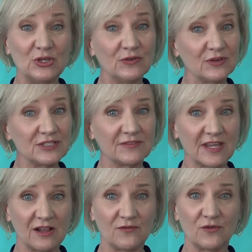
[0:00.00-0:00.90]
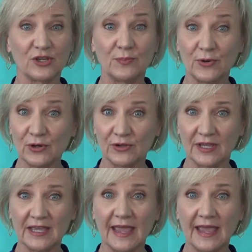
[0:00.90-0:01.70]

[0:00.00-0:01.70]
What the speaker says: University of California, Berkeley,